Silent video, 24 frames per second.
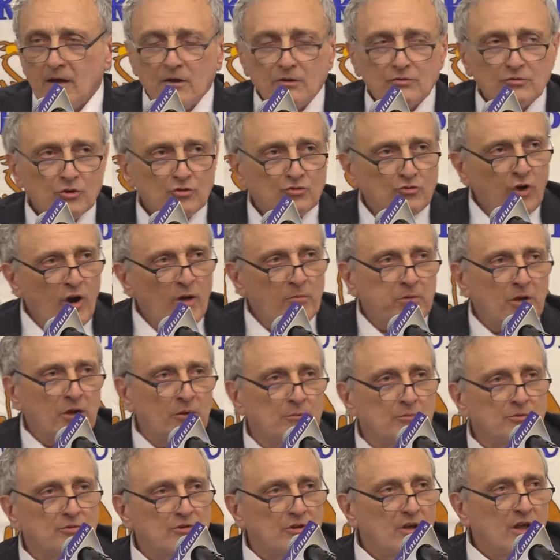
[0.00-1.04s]
So Trump
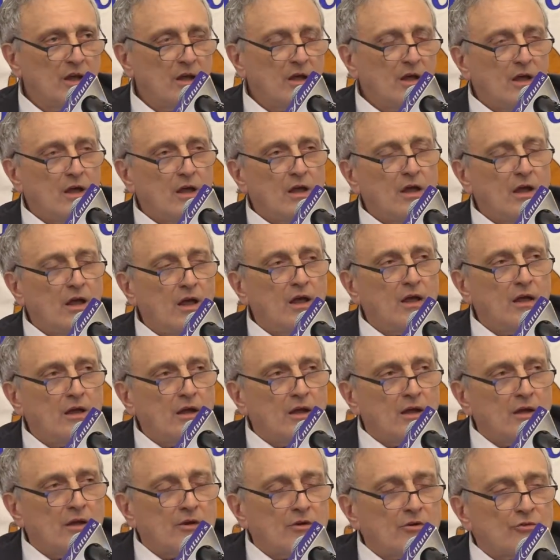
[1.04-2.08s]

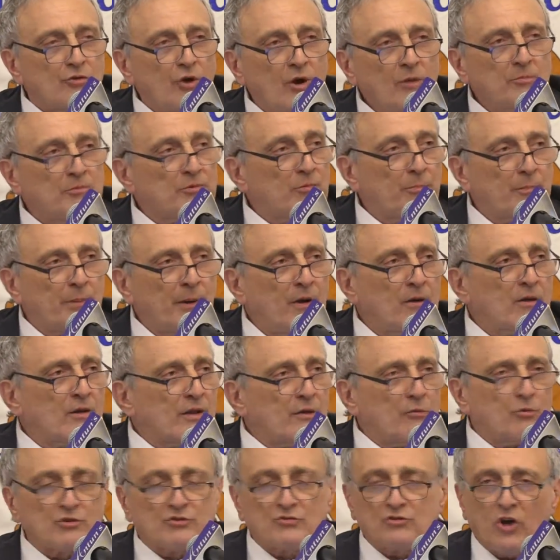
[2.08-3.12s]
apparently
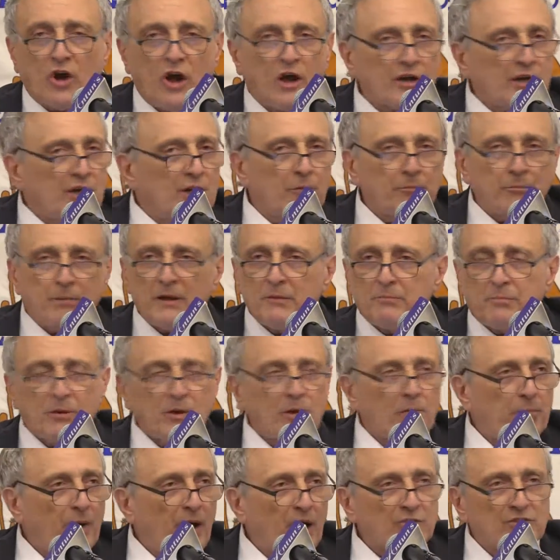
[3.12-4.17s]
was talking to people
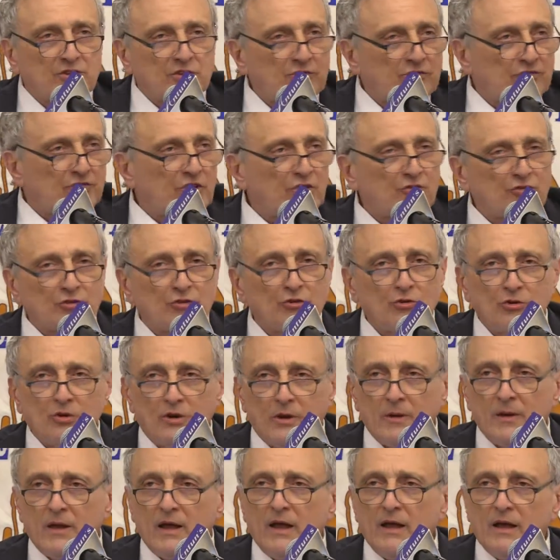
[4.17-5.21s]
about this issue.
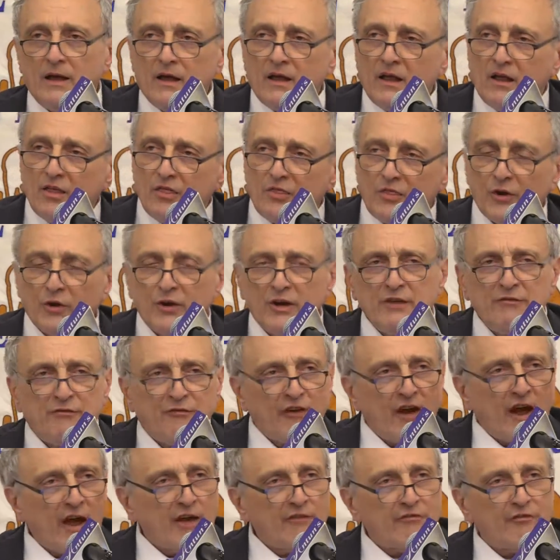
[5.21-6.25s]

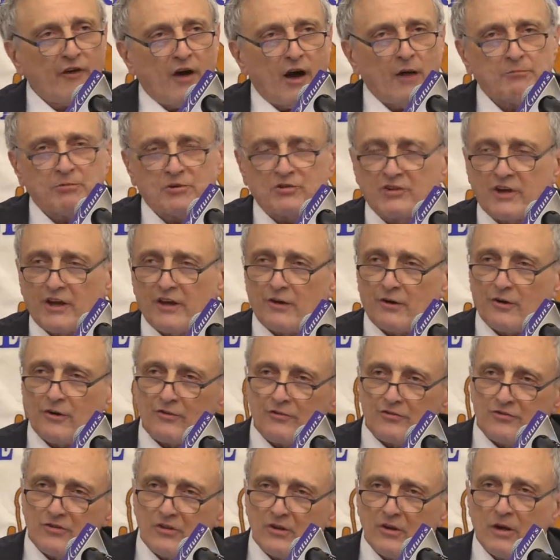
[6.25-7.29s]
35
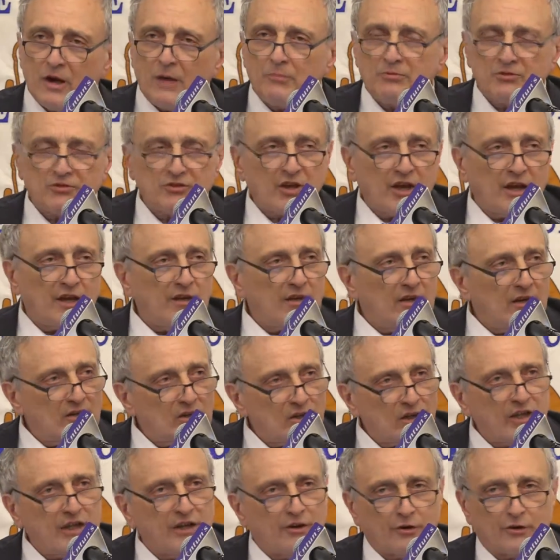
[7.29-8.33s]
upstate
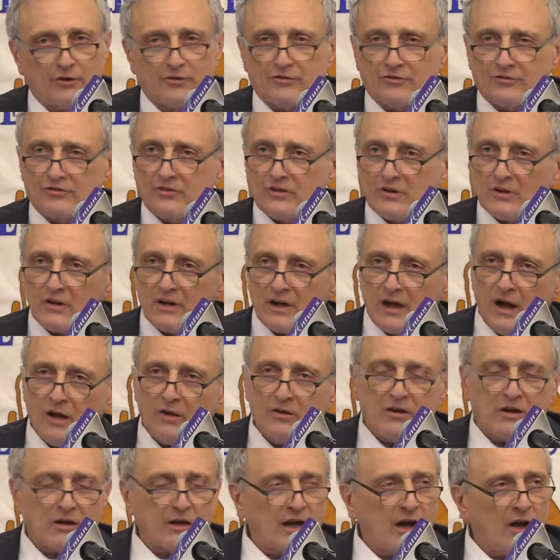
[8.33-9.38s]
leaders,
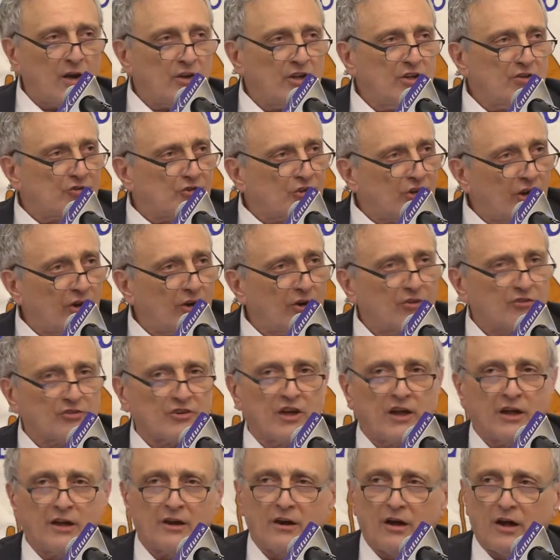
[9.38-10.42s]
county chairs
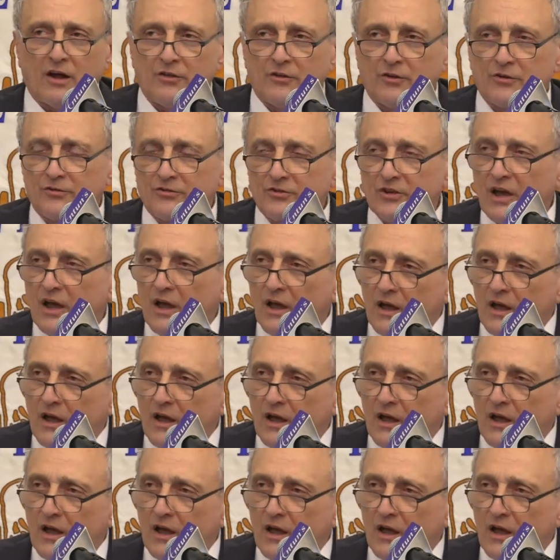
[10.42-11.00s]
and others,